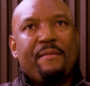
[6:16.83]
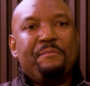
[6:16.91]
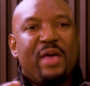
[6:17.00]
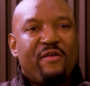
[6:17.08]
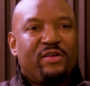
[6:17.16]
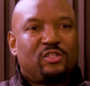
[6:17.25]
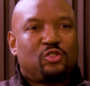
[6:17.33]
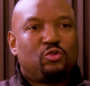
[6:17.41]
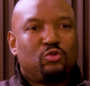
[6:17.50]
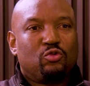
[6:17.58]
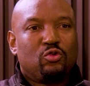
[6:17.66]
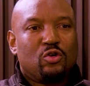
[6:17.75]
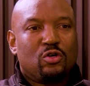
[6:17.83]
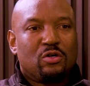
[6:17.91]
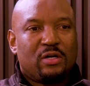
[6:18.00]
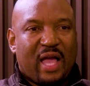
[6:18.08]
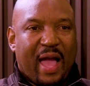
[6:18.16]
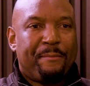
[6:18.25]
married to
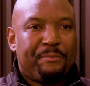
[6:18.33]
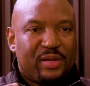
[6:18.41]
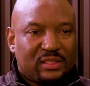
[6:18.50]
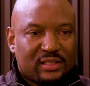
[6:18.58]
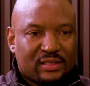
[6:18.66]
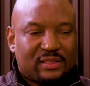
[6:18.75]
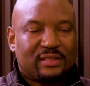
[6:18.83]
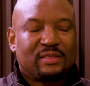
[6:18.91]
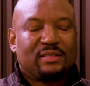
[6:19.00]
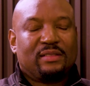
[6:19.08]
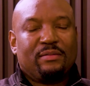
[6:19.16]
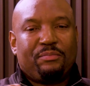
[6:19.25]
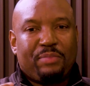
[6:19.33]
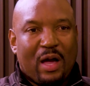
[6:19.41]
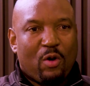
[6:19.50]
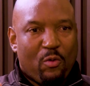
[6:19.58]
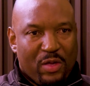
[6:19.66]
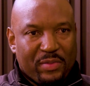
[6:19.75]
ambitious
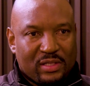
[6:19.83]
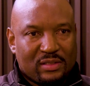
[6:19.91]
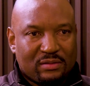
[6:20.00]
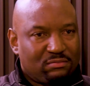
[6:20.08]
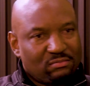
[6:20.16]
power women?